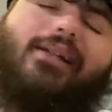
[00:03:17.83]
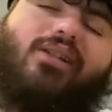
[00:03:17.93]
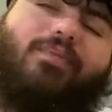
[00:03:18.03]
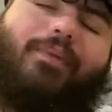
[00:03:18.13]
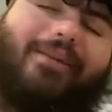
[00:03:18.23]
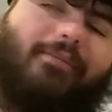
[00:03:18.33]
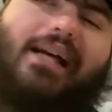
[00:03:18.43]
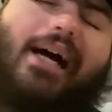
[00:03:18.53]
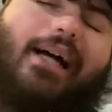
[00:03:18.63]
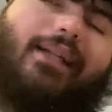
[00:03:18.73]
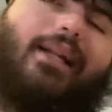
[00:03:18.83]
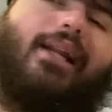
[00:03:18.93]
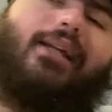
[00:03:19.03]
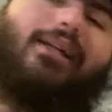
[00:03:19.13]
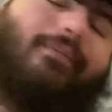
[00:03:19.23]
They spin the block, and then
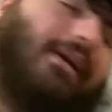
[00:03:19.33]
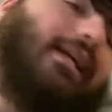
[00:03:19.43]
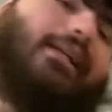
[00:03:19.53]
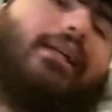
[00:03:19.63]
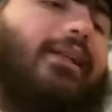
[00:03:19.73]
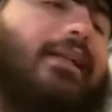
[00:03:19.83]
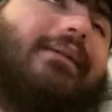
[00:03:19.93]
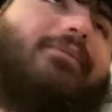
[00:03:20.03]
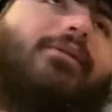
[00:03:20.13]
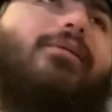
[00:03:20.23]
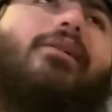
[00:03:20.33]
they come back and they DM you.